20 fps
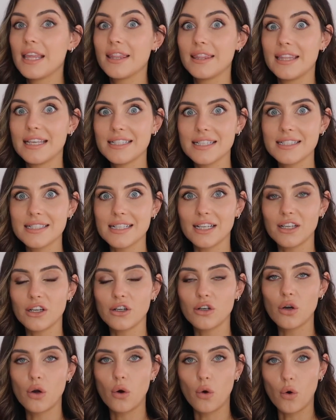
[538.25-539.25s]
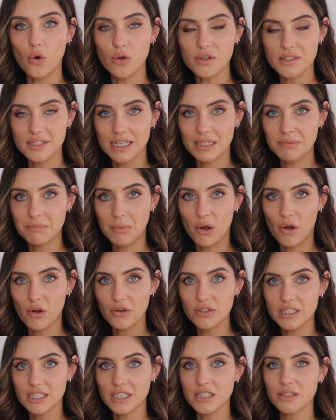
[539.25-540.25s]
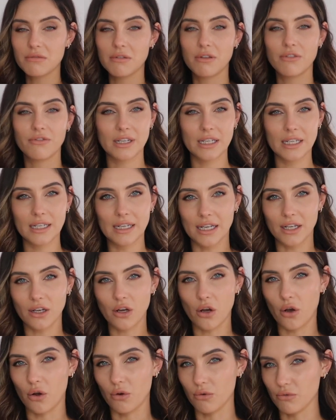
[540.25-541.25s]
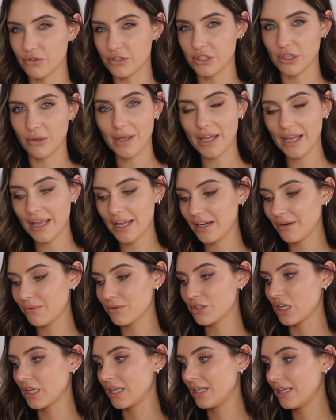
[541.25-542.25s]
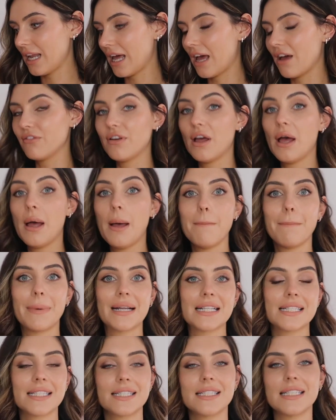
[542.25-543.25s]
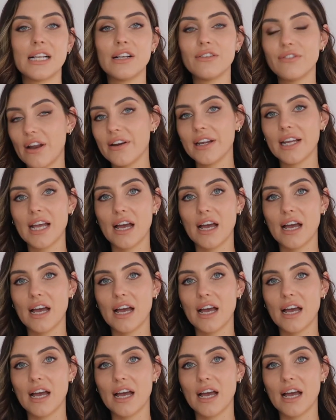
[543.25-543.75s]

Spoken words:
This is like a corset body, so it really like holds you in, which I love, but still very